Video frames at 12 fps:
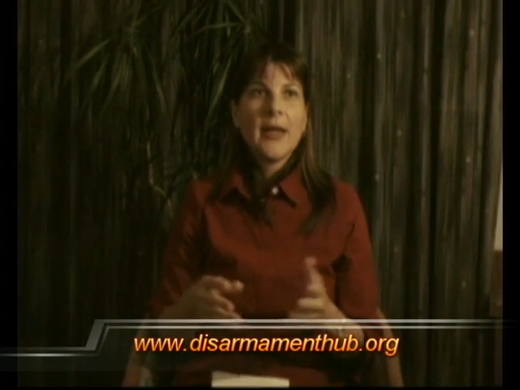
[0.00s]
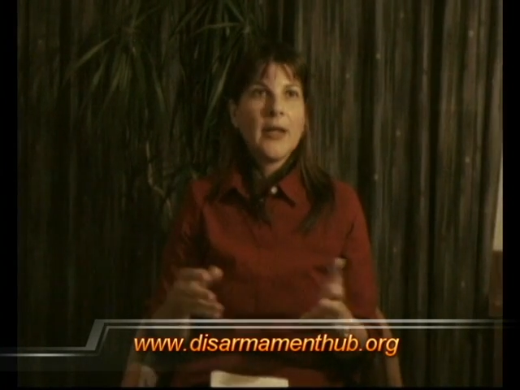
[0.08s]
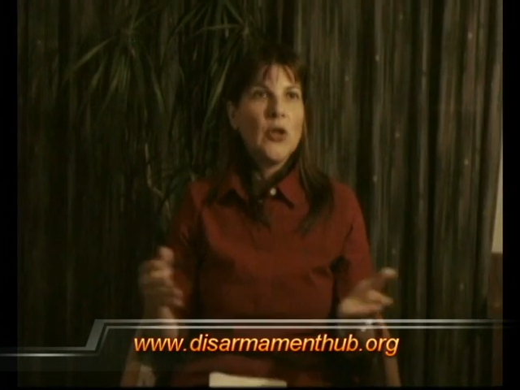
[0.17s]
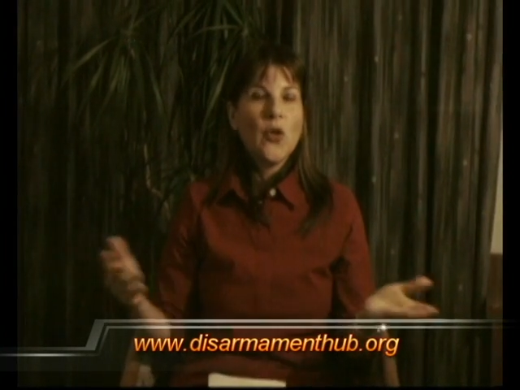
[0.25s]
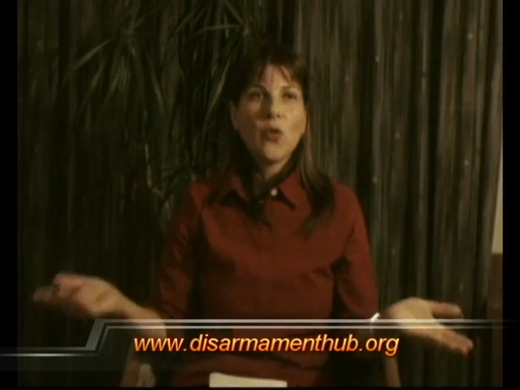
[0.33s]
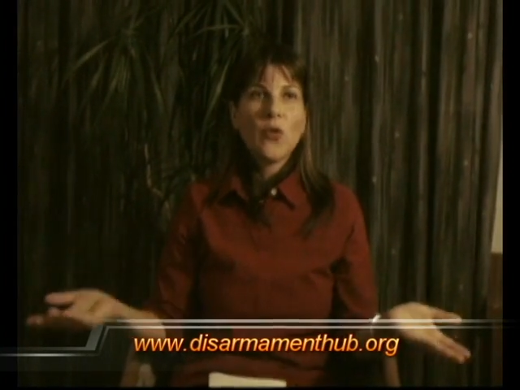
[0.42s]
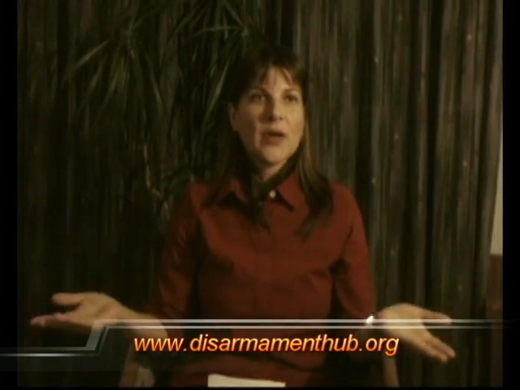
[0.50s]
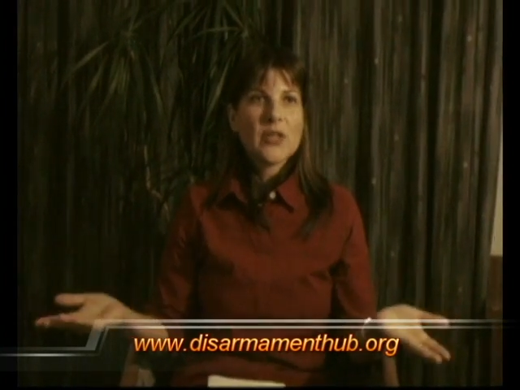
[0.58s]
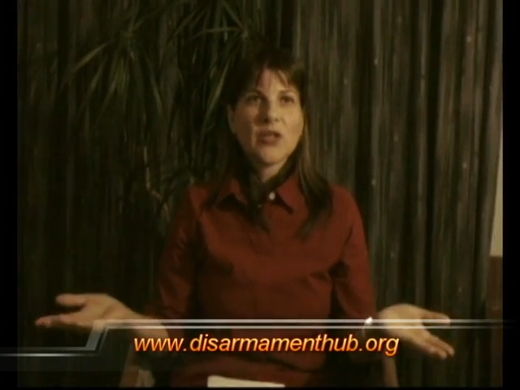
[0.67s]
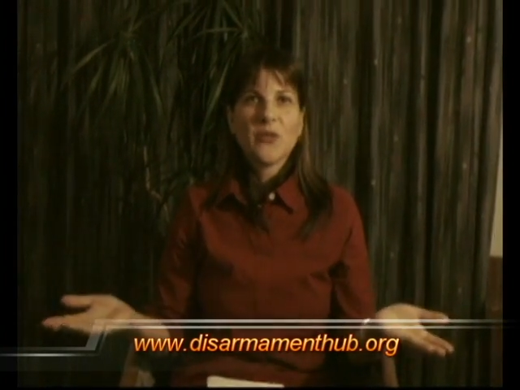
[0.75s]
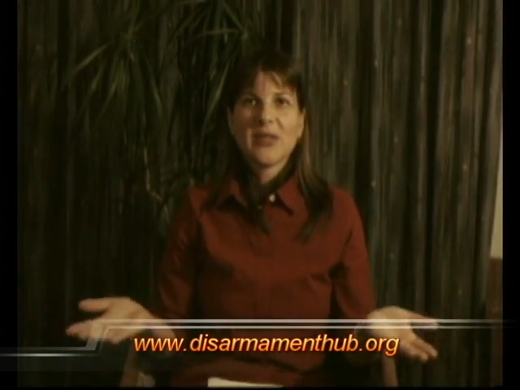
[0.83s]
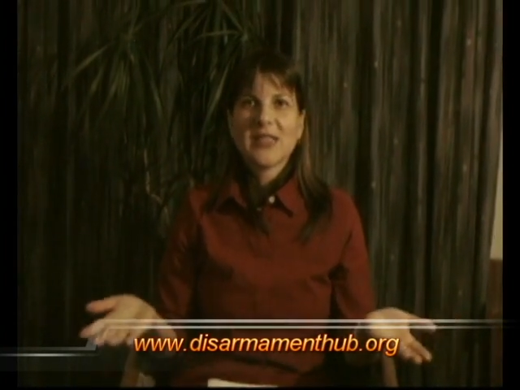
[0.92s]
No
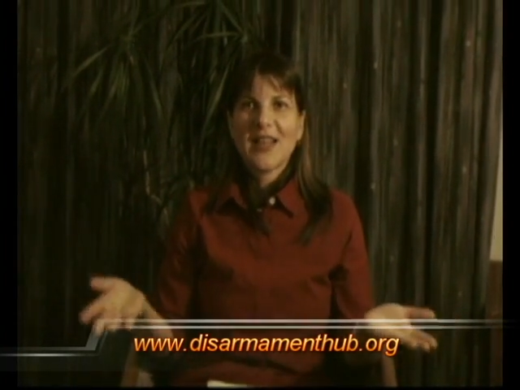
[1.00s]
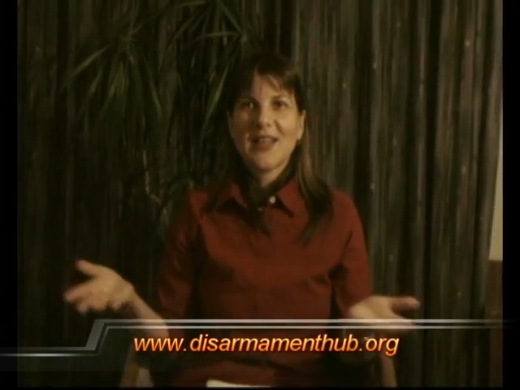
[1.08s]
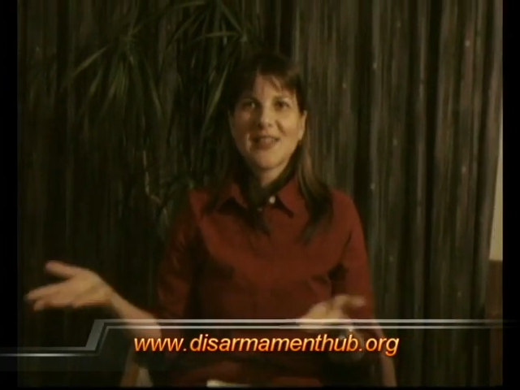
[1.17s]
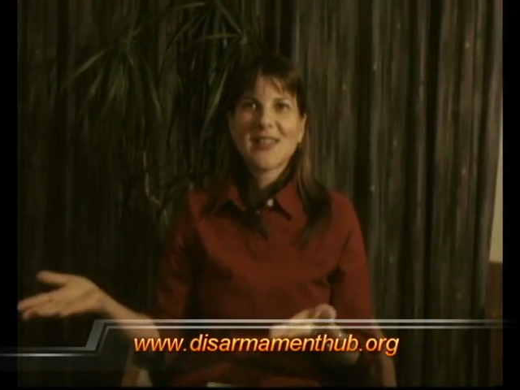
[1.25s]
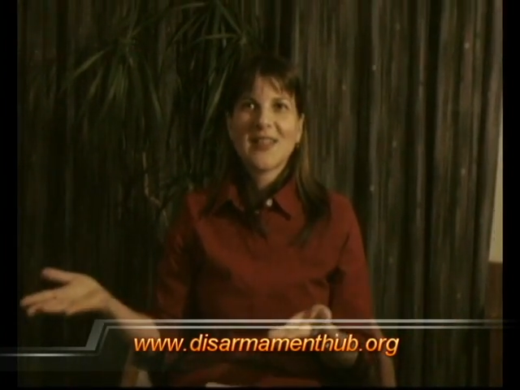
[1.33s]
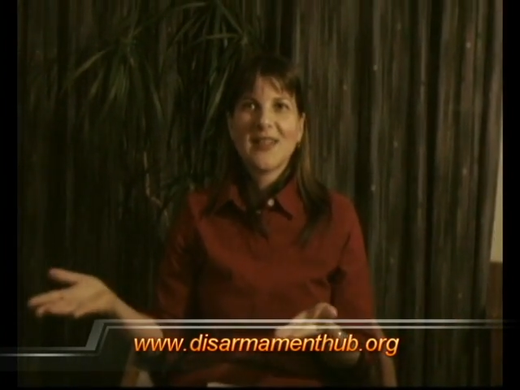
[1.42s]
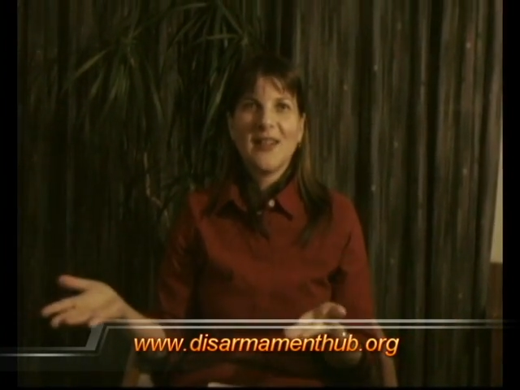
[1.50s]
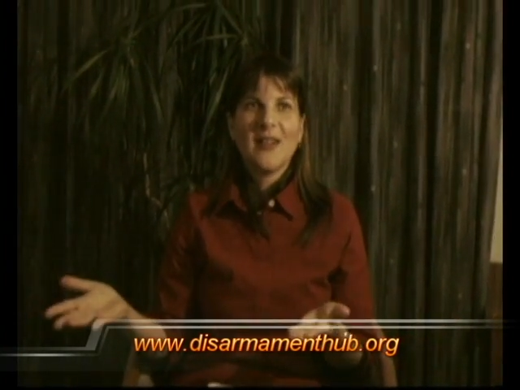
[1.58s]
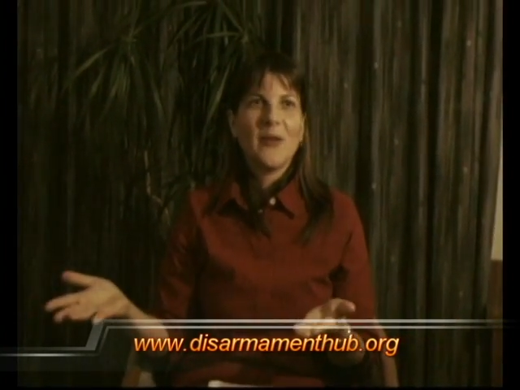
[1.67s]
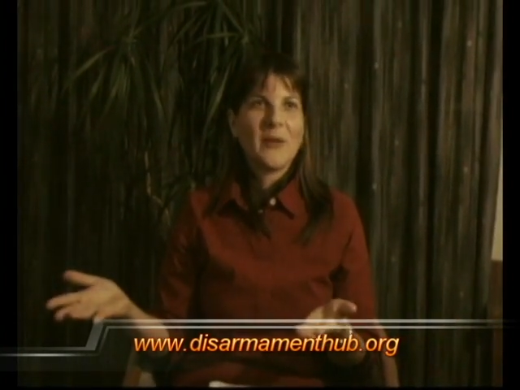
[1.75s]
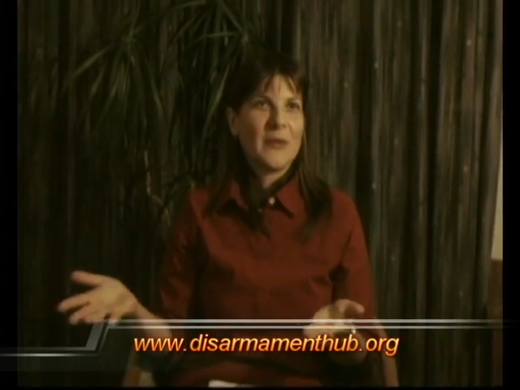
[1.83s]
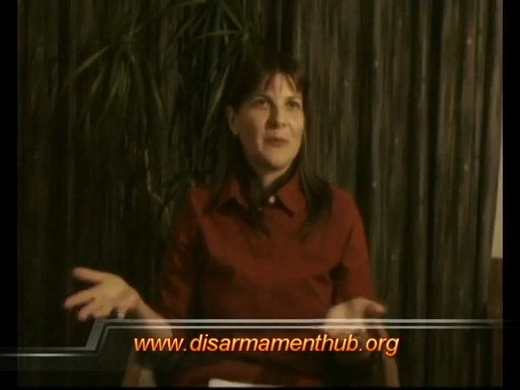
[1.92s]
question was asked
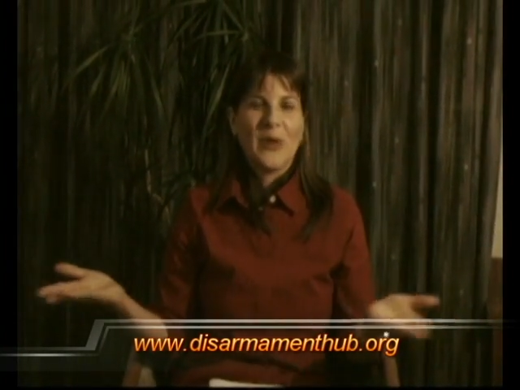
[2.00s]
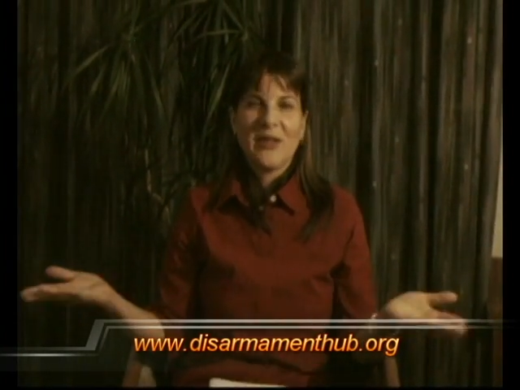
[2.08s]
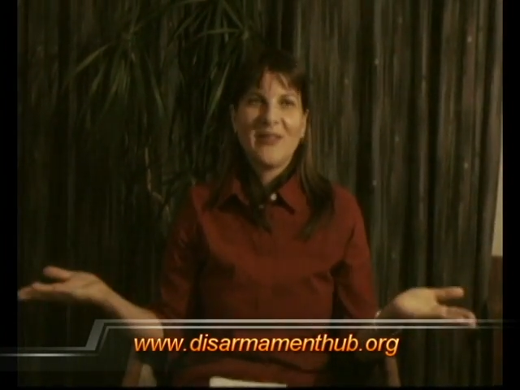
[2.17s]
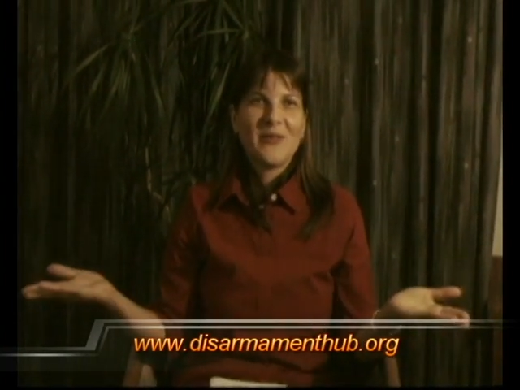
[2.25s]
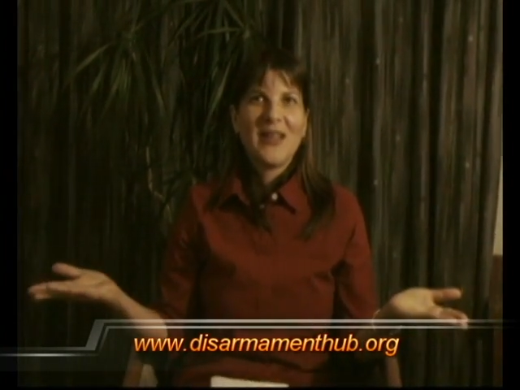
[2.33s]
by